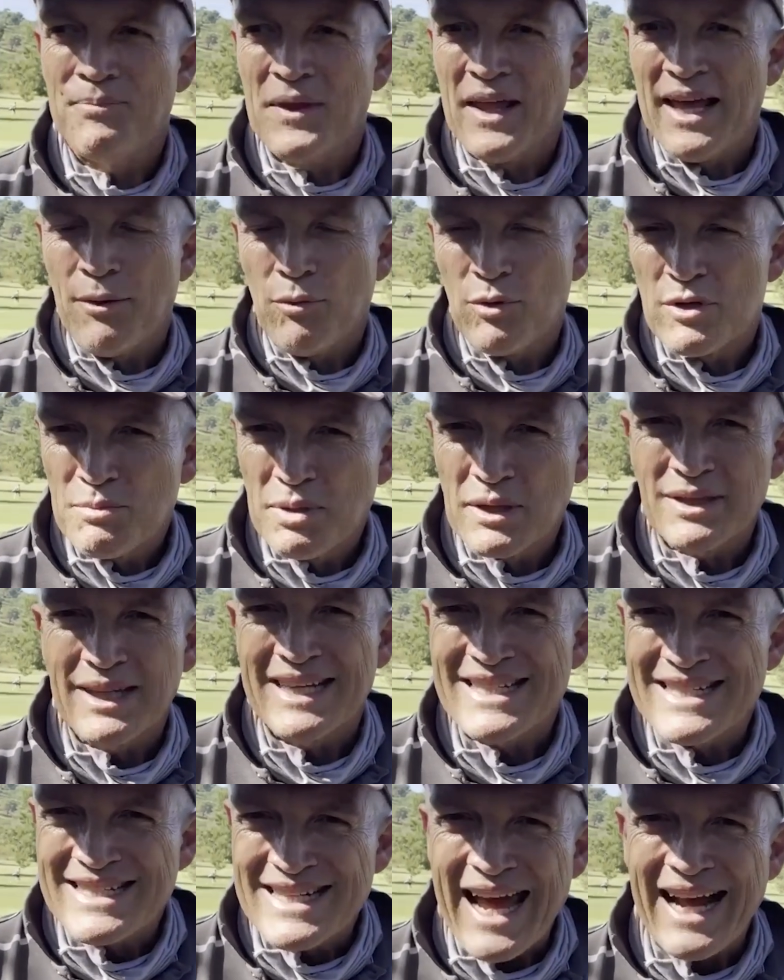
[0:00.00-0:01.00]
It was built
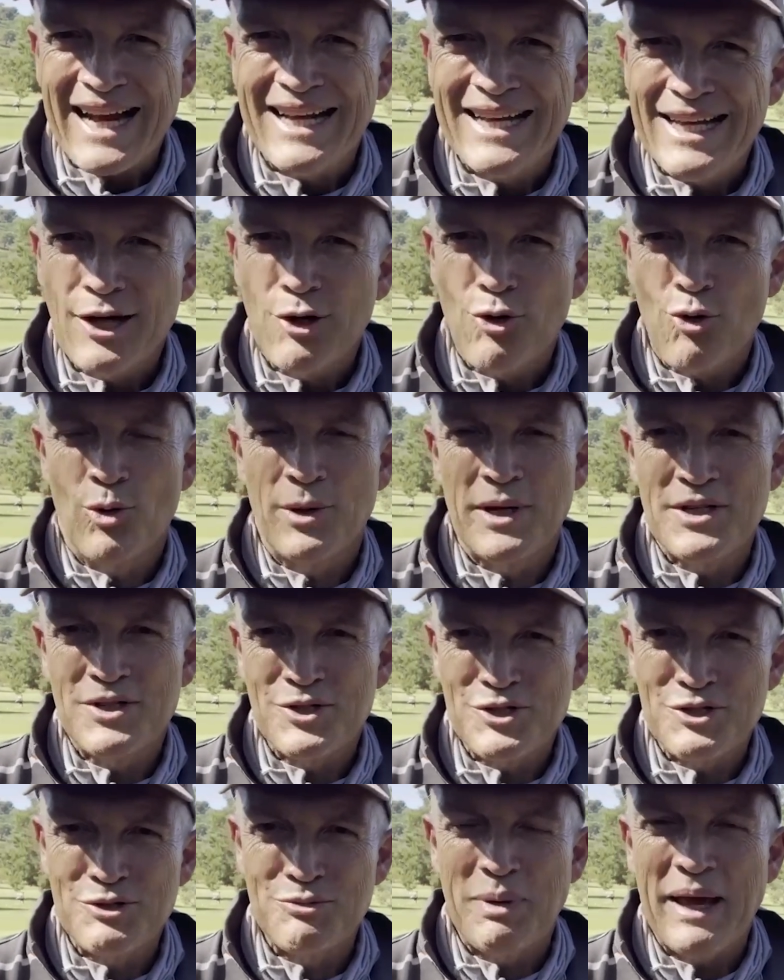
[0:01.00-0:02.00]
exactly according
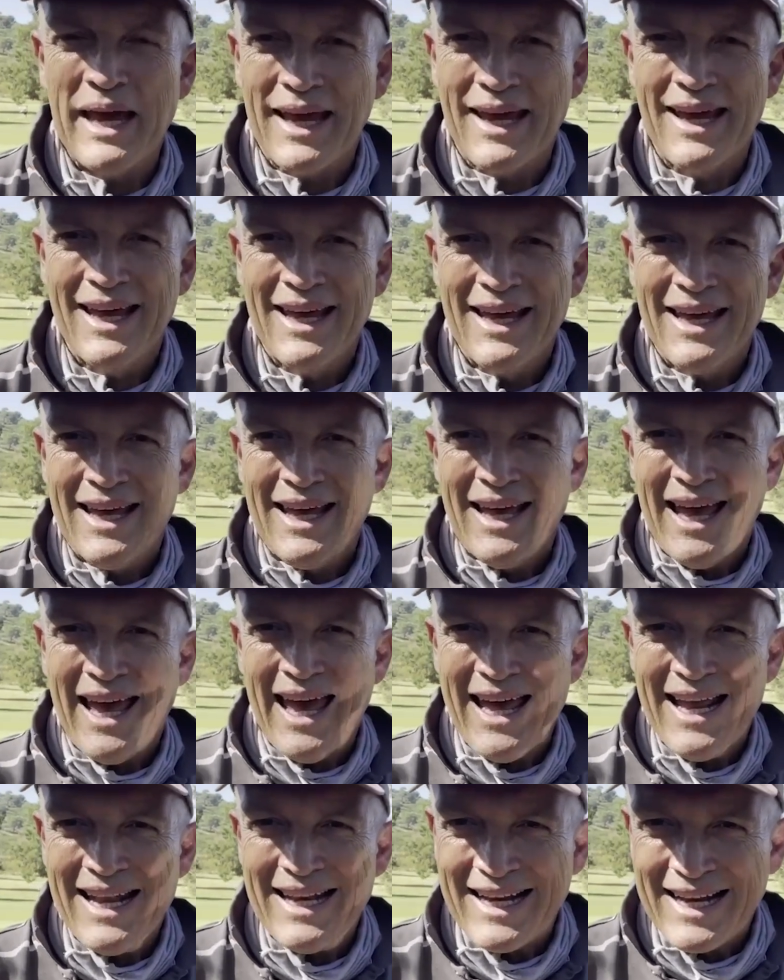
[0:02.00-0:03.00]
to spec
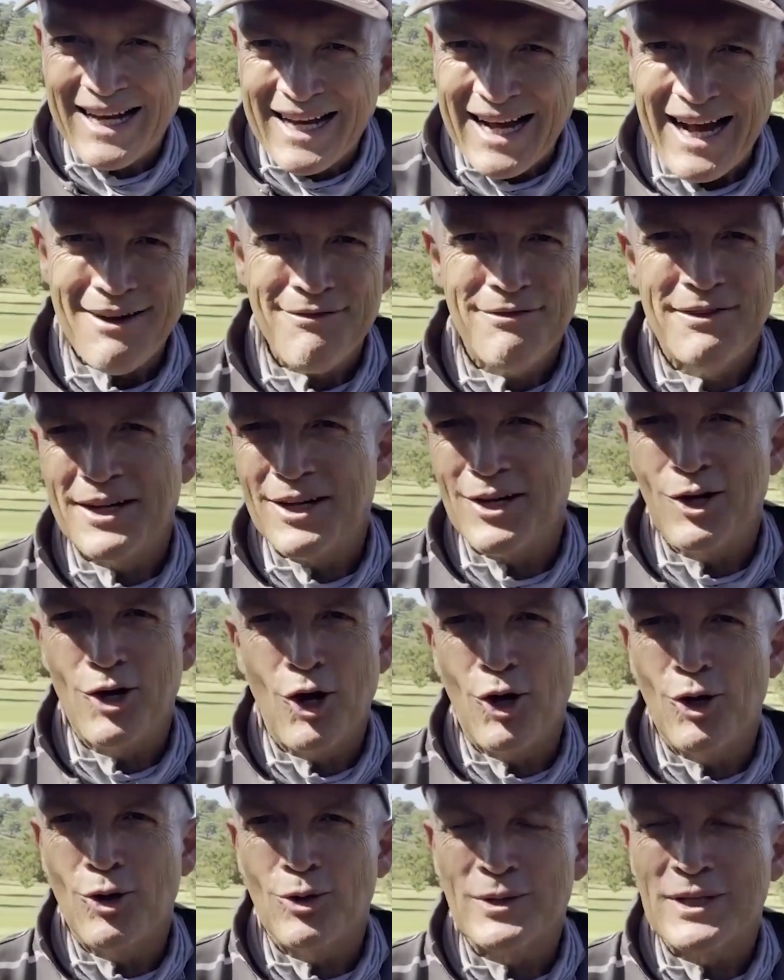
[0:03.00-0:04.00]
and covered in
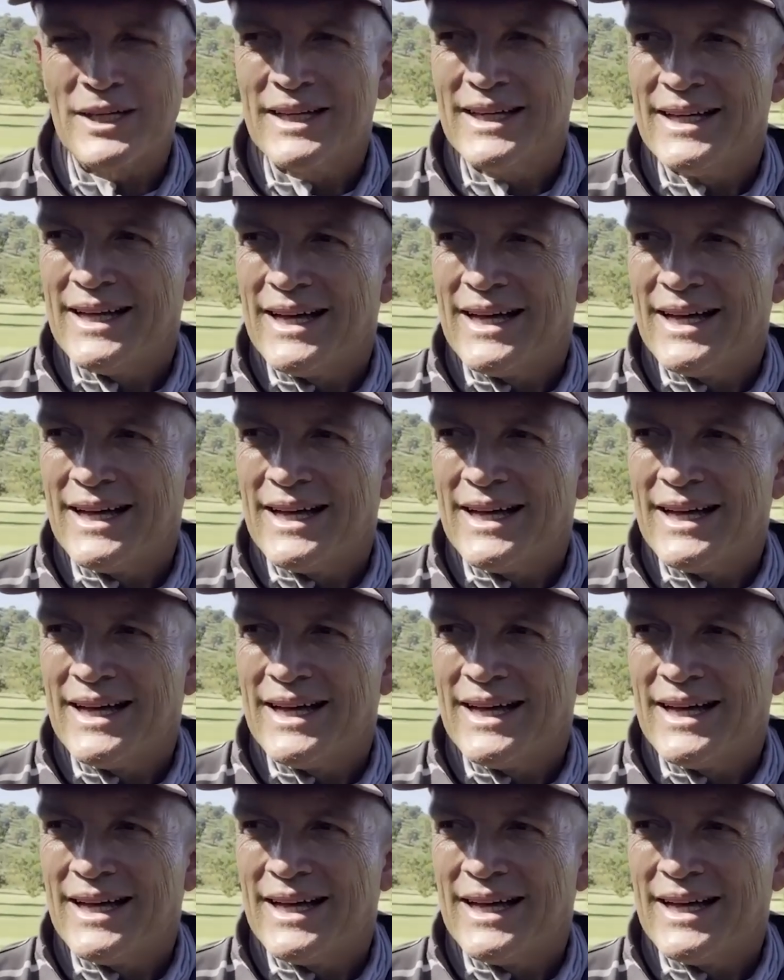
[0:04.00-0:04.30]
gold.